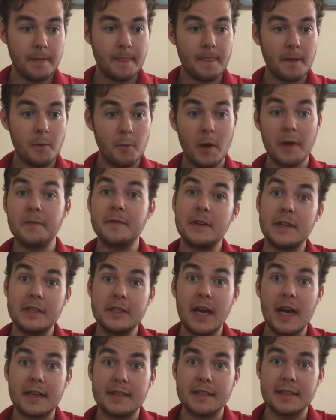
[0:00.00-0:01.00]
One for each
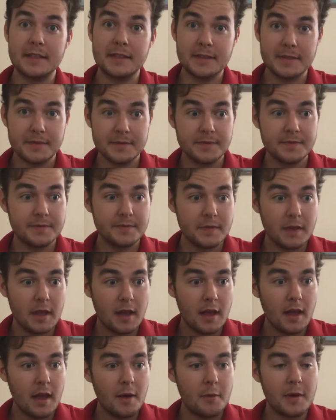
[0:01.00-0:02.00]
axis.
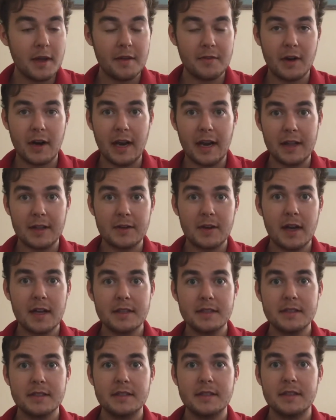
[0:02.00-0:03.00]
We have our
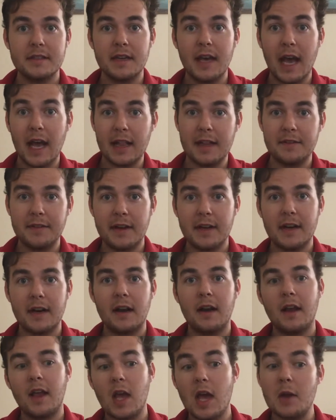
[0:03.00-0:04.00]
ailerons,
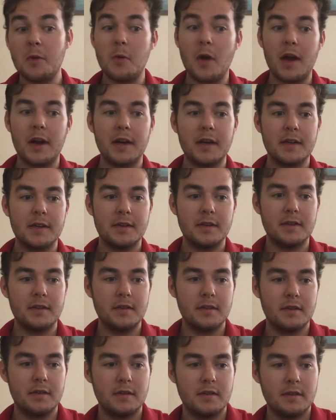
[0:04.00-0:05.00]
elevator, and rudder.
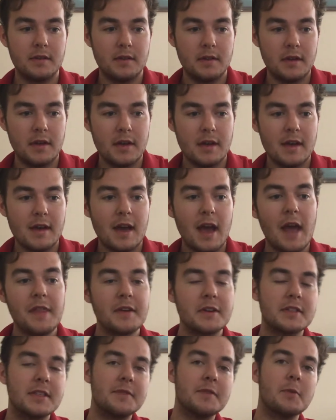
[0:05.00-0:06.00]
And
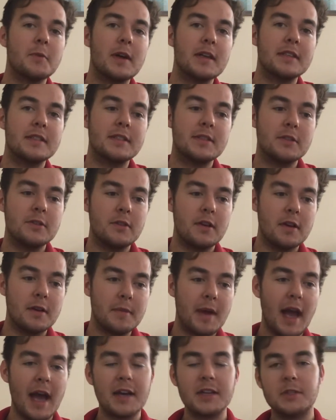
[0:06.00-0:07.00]
there's different ways to
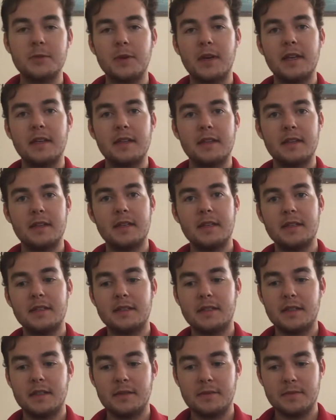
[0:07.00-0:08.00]
actuate these
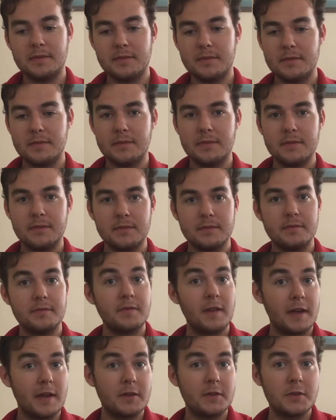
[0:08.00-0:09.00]

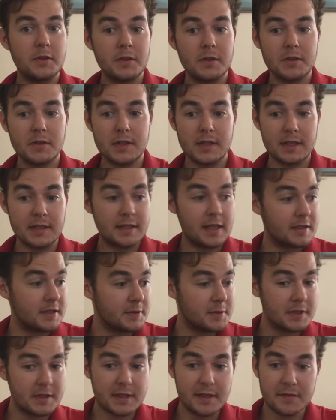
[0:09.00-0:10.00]
flight controls. Cessna
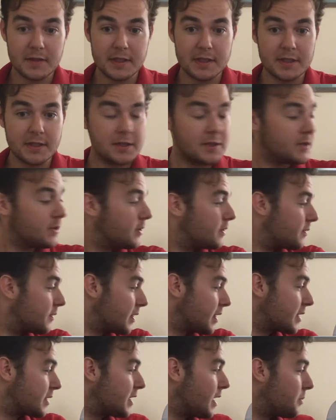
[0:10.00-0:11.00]
172, for
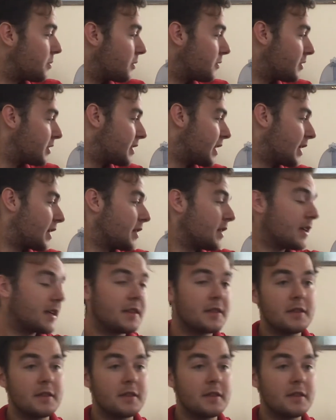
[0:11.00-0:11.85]
example, if we take a look